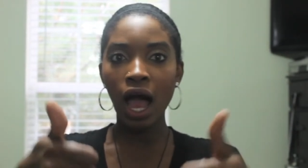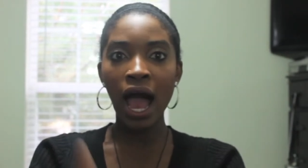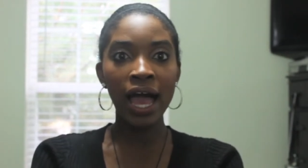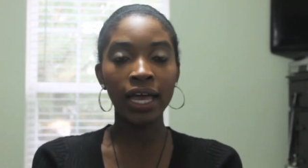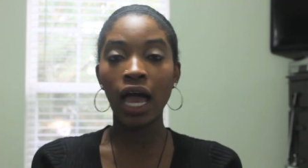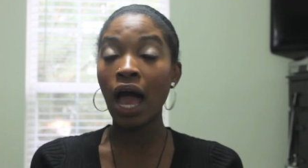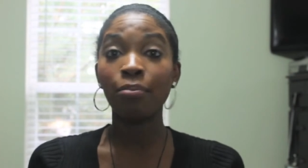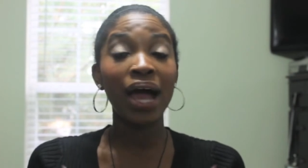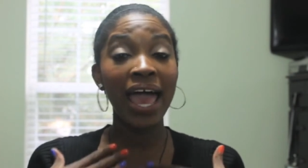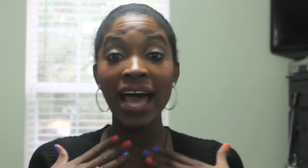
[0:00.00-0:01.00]
I
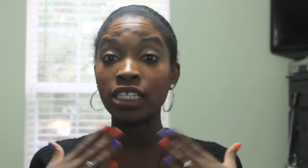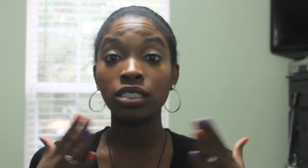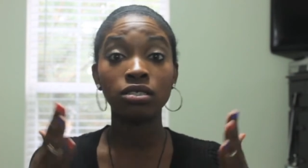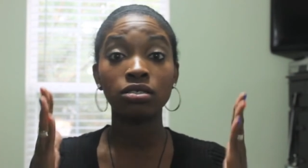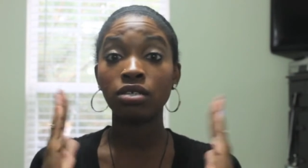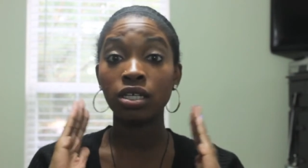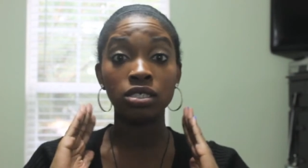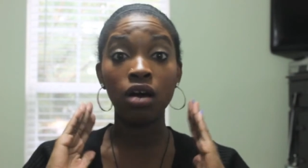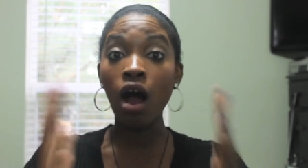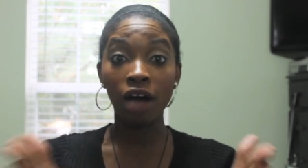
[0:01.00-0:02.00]
My hat
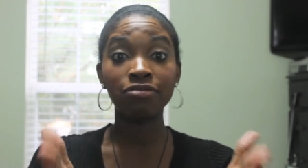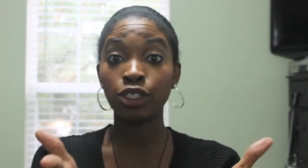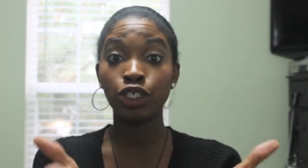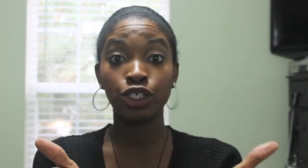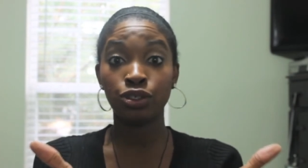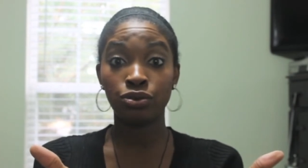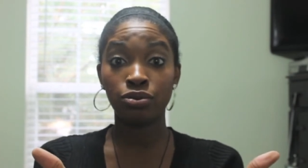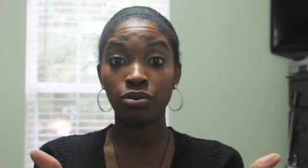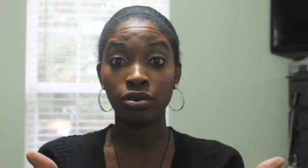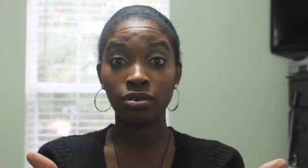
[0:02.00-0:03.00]
is off to you,
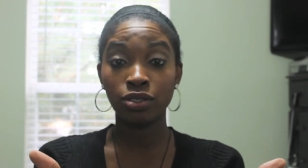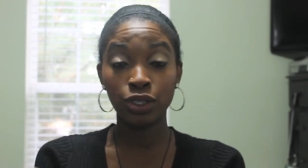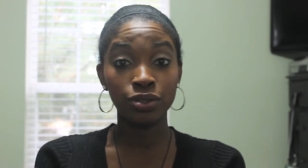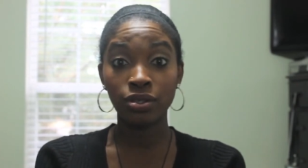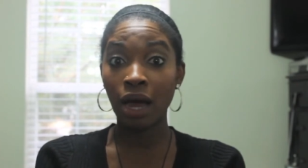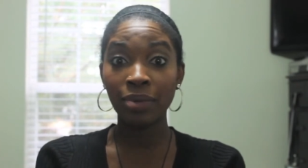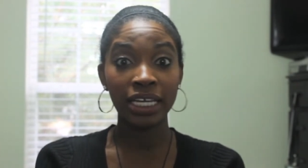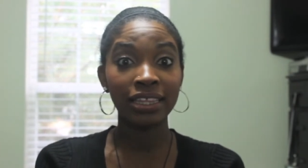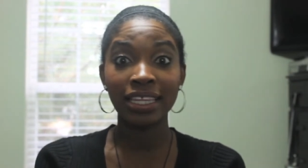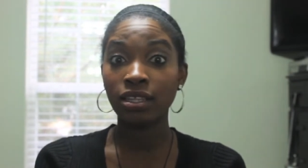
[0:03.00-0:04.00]
dude. I
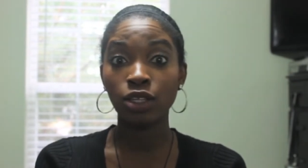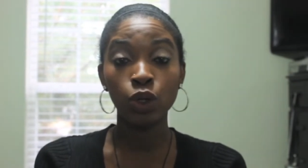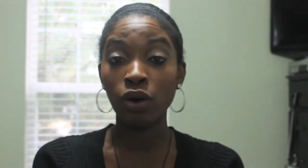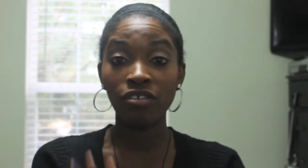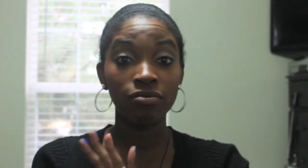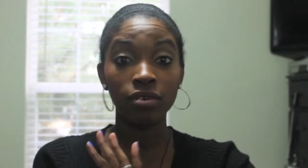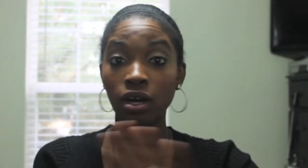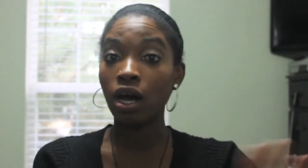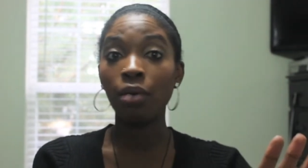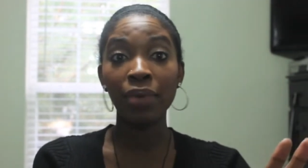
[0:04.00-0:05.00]
mean, you were
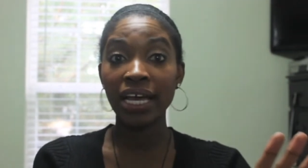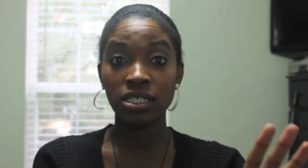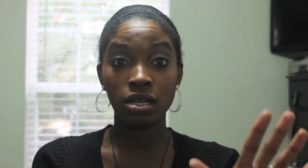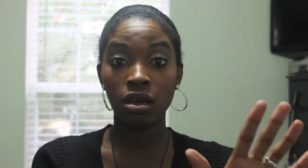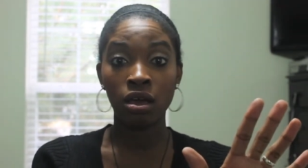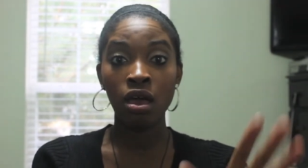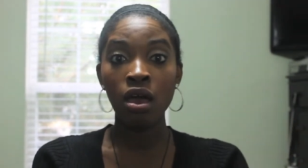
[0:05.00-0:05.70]
amazing.